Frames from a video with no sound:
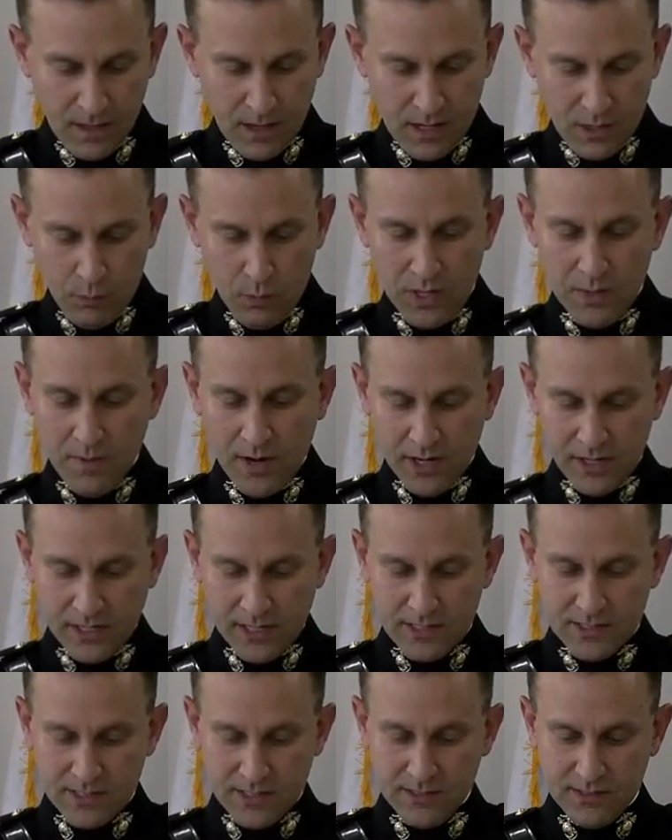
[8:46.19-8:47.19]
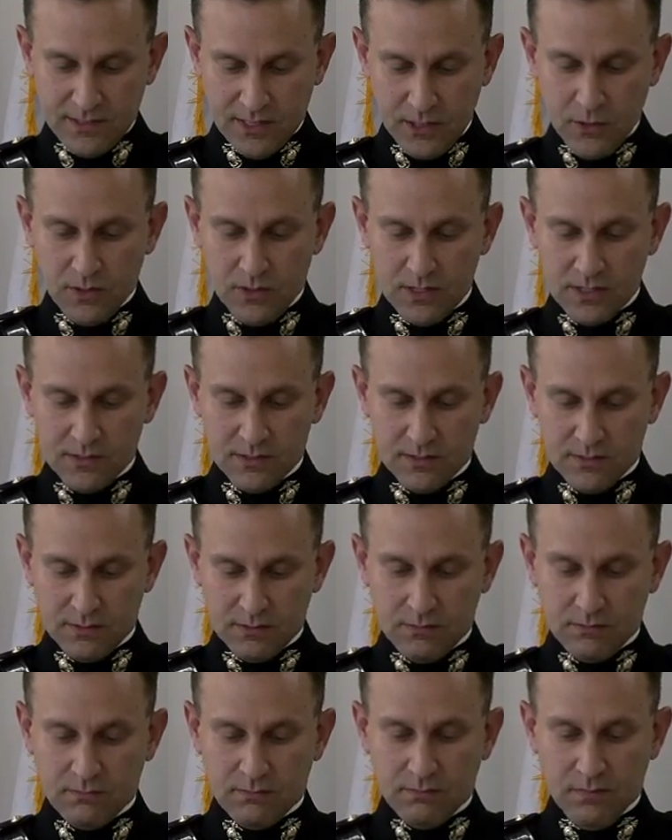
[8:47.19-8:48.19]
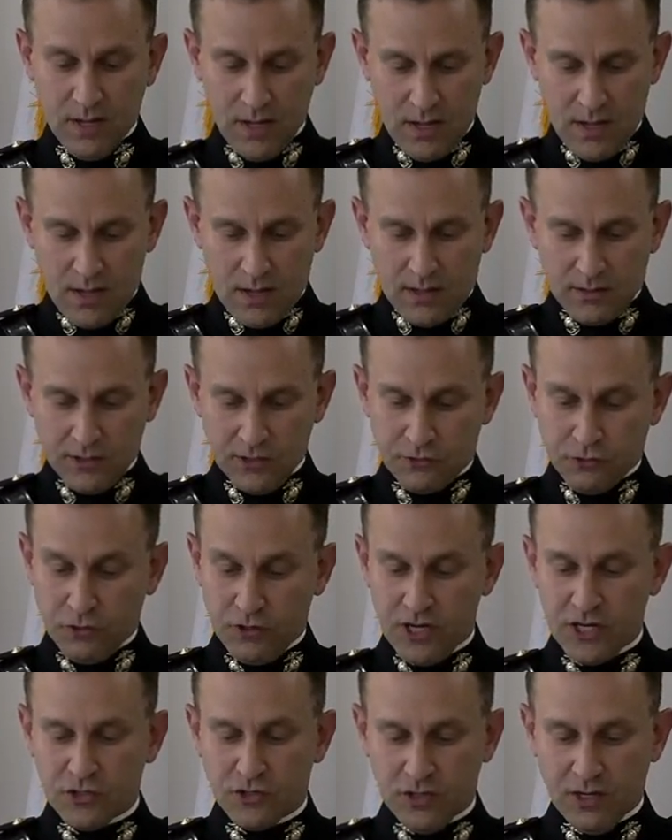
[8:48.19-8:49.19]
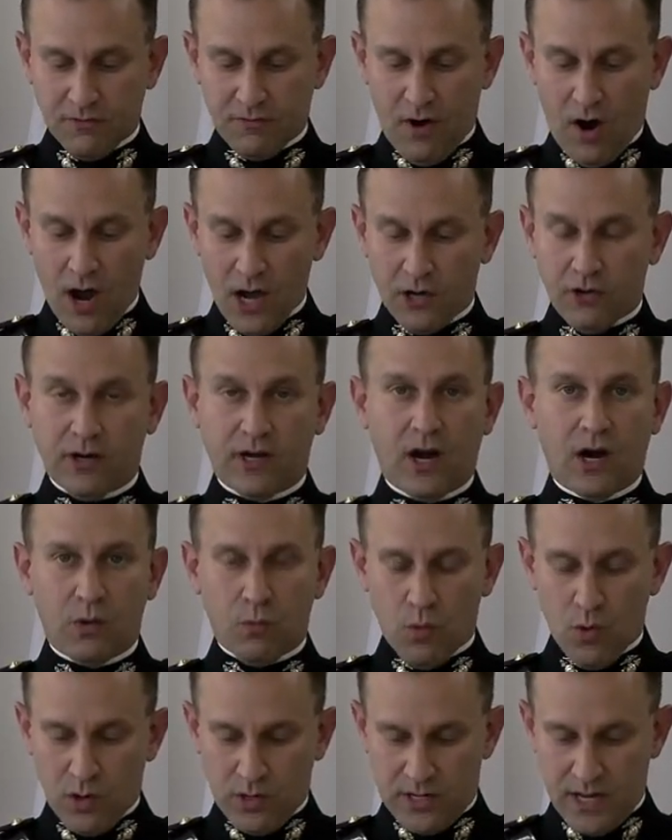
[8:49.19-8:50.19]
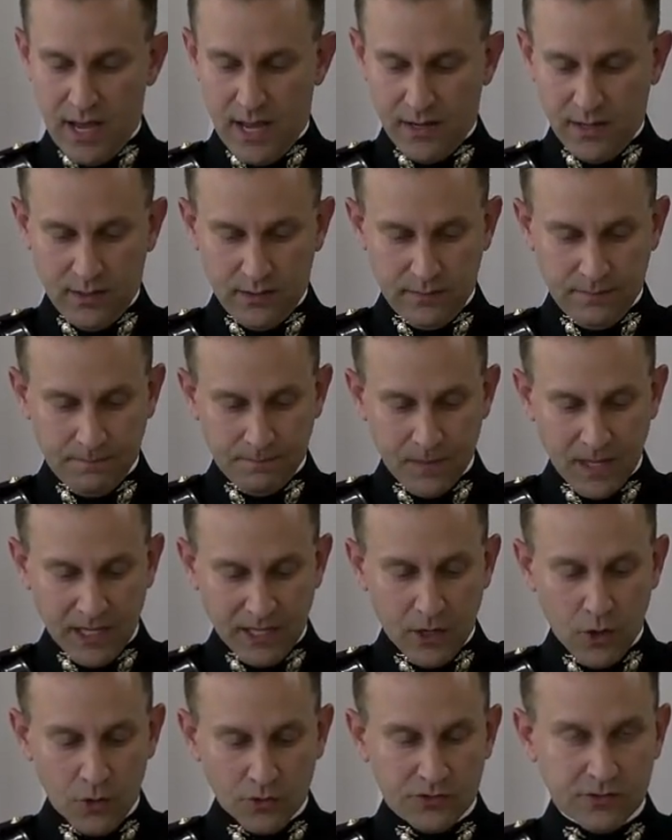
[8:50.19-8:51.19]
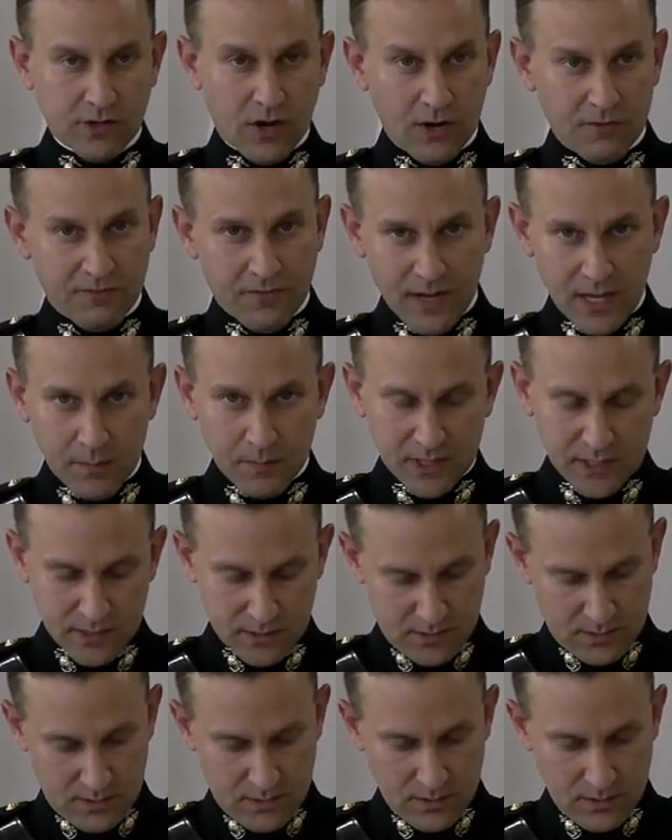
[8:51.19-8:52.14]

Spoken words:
And we Americans continue this tradition of honoring our war dead and Gold Star families.